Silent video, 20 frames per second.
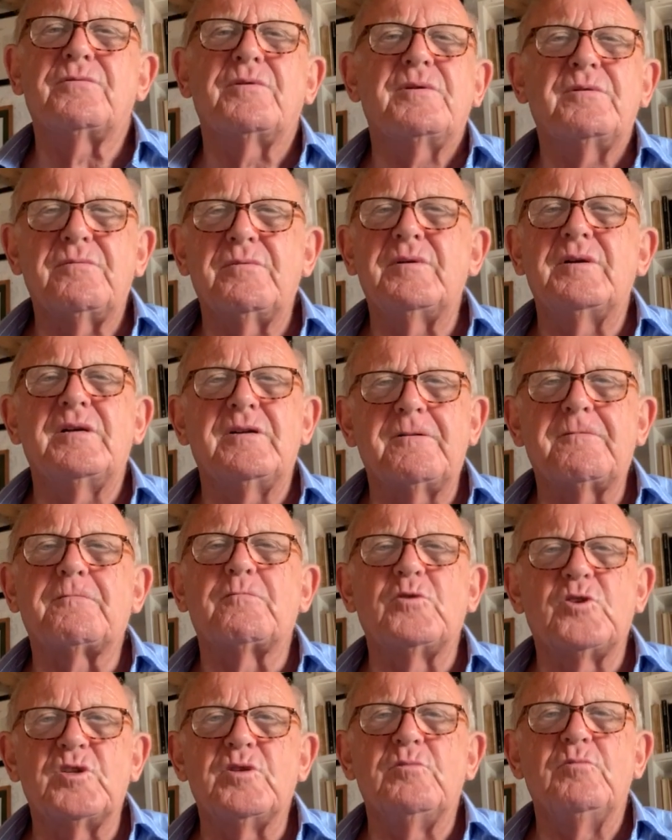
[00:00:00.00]
we
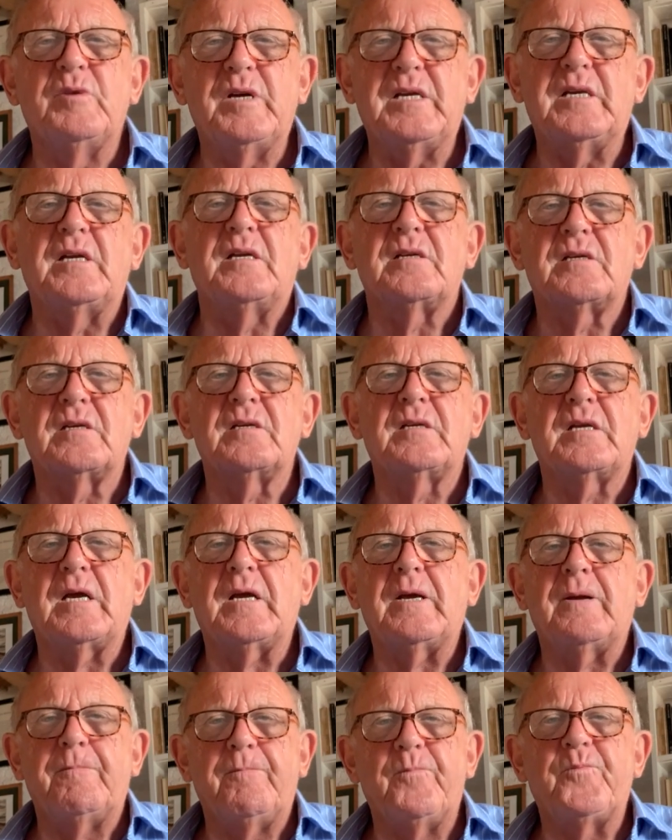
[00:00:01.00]
use a meaning
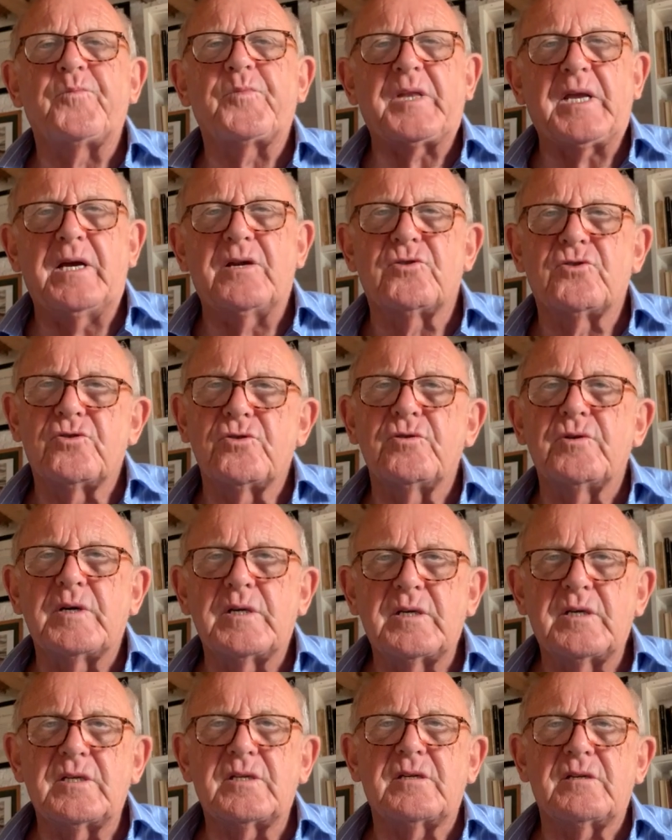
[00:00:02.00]
today. A
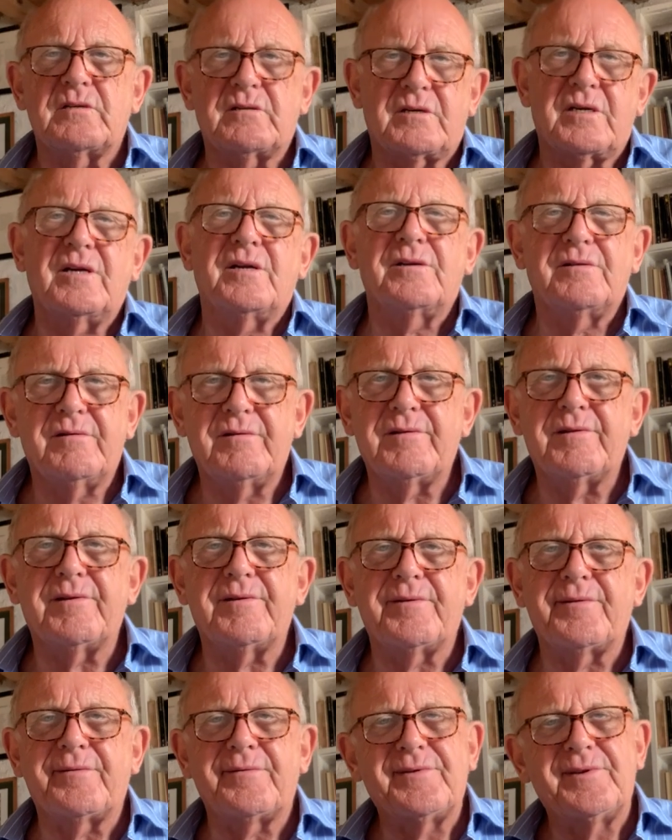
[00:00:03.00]
Druid is a kind of,
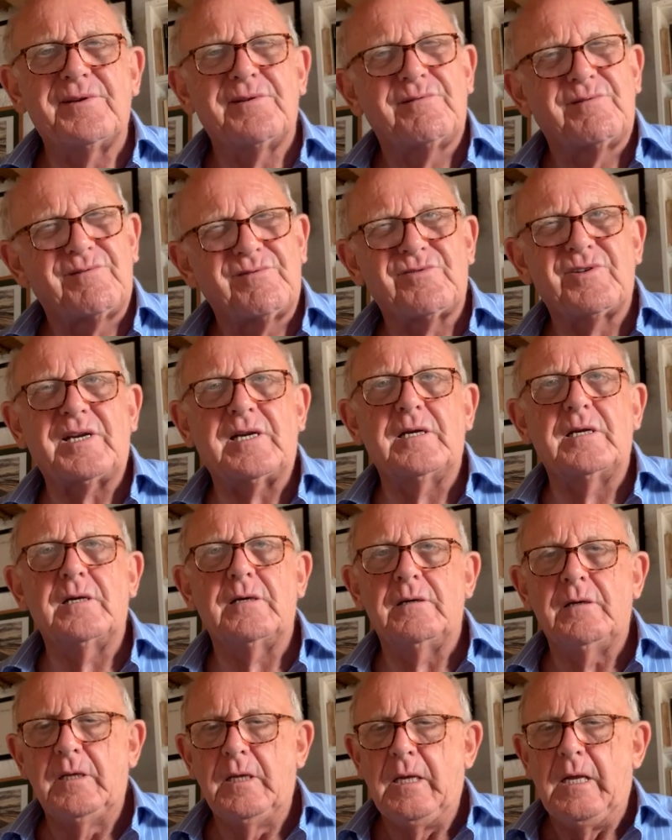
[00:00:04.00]
you know, tricking
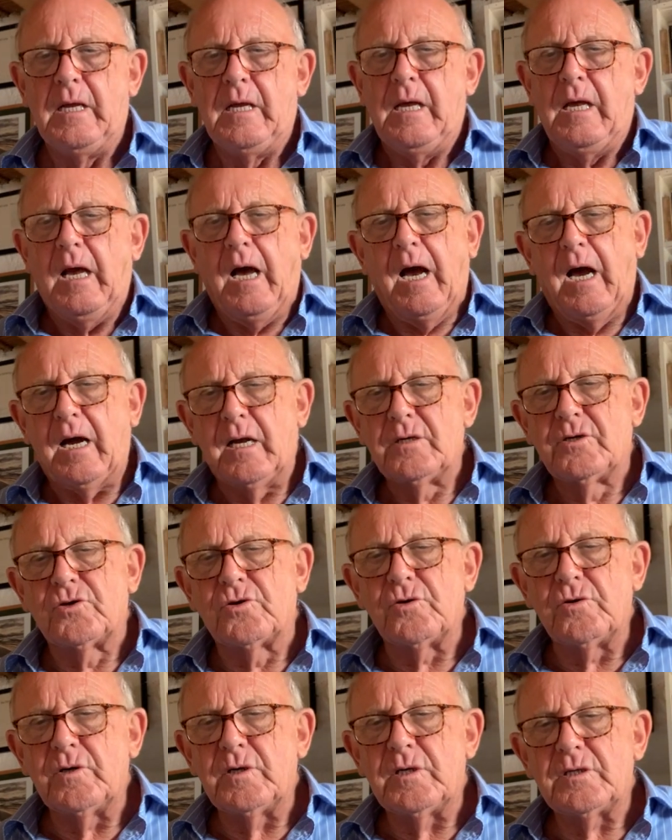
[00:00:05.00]
you.
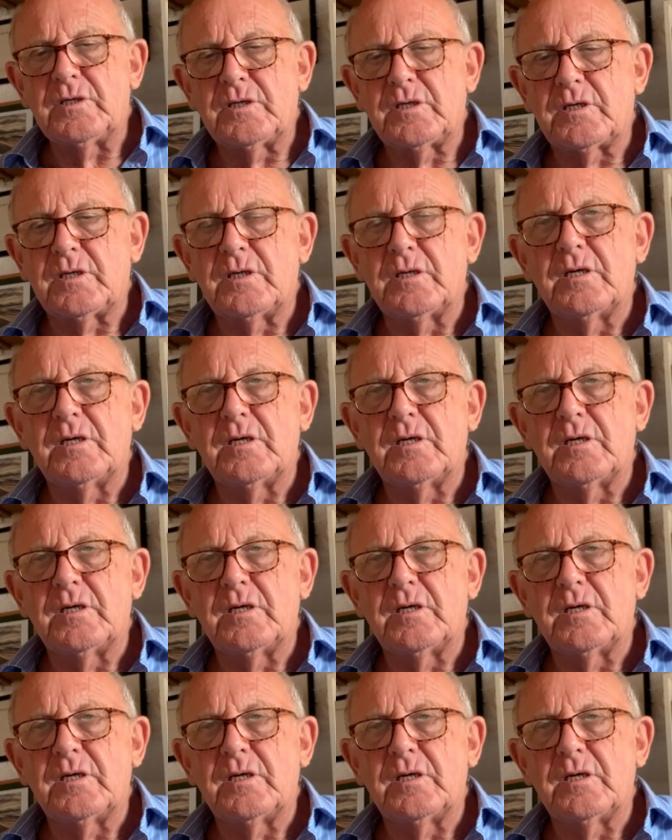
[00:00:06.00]
Druids